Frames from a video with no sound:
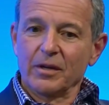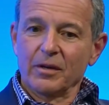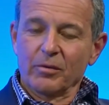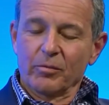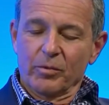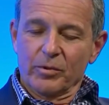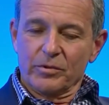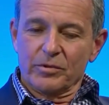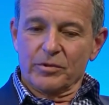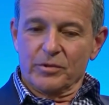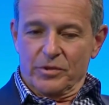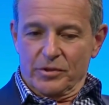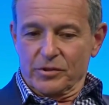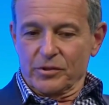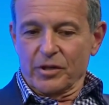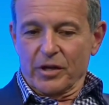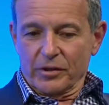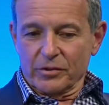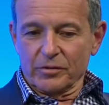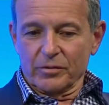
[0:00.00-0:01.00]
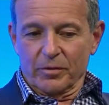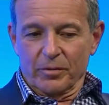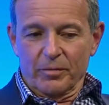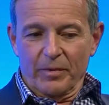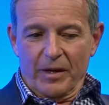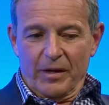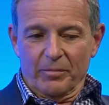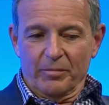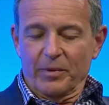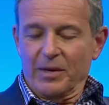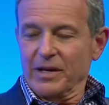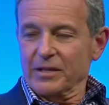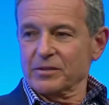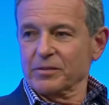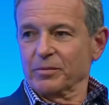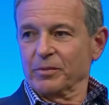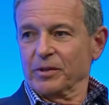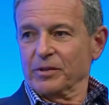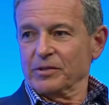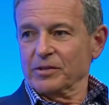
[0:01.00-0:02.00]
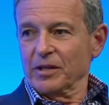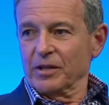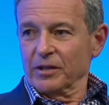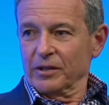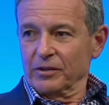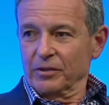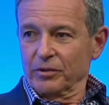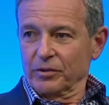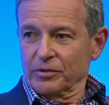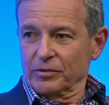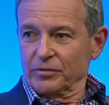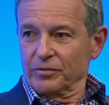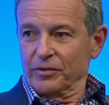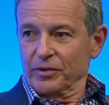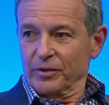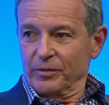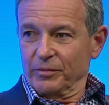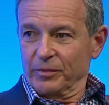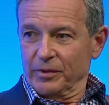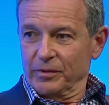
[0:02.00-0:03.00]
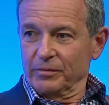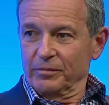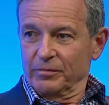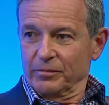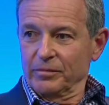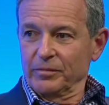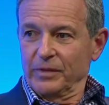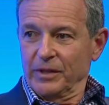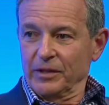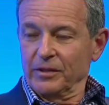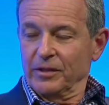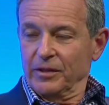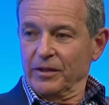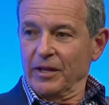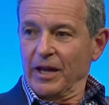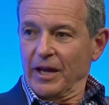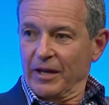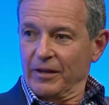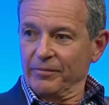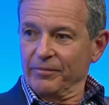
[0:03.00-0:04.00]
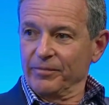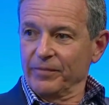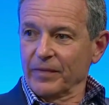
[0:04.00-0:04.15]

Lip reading: which is to talk to him about possibly selling Lucasfilm, and he did that.